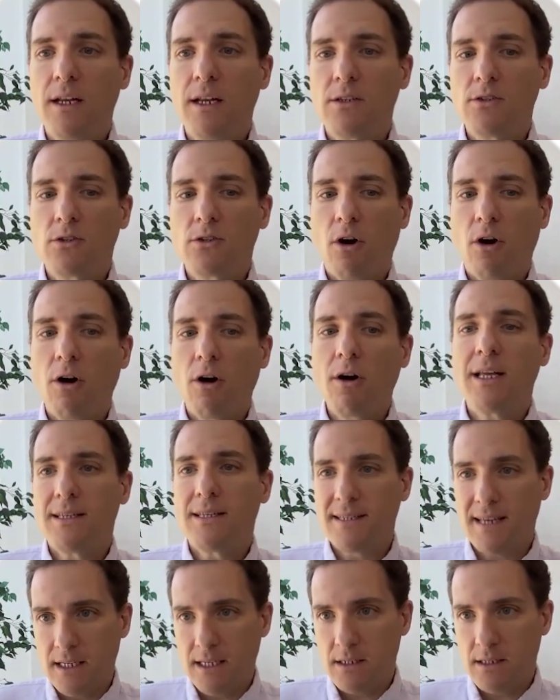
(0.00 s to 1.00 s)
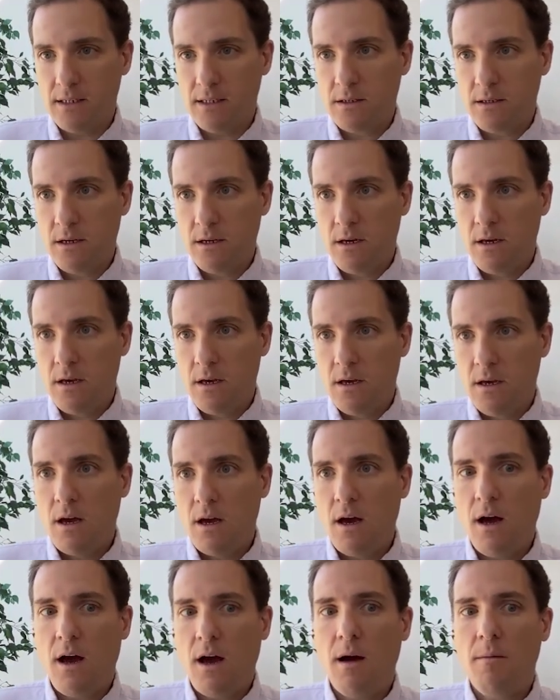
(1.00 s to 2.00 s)
than its target sites
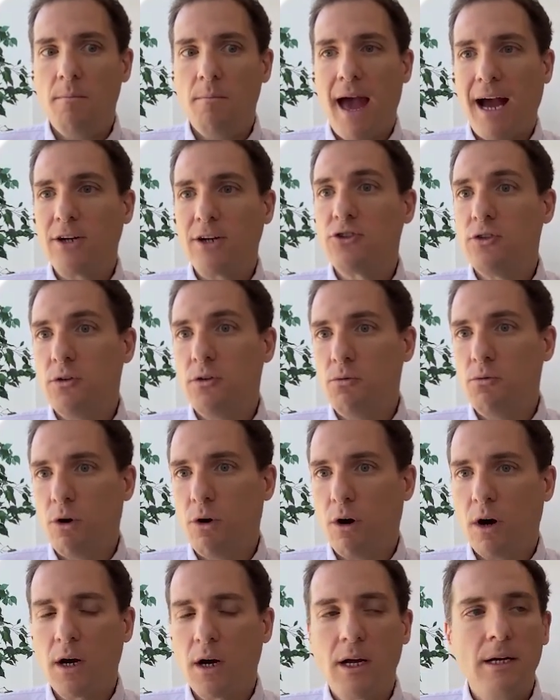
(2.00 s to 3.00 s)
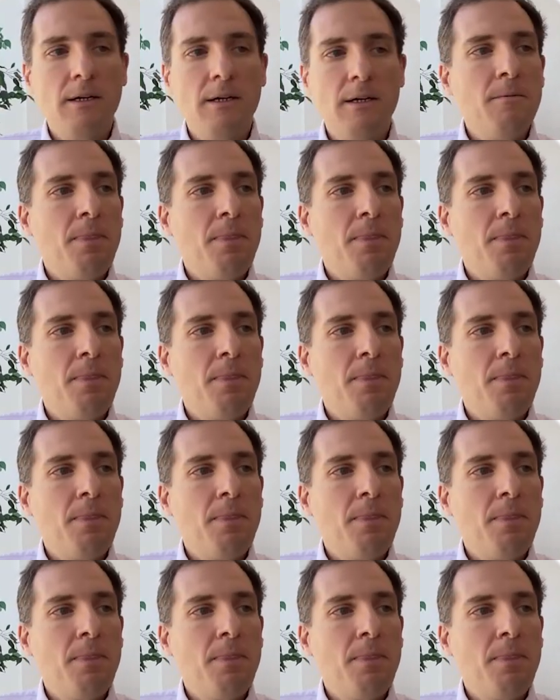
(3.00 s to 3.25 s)
actually work?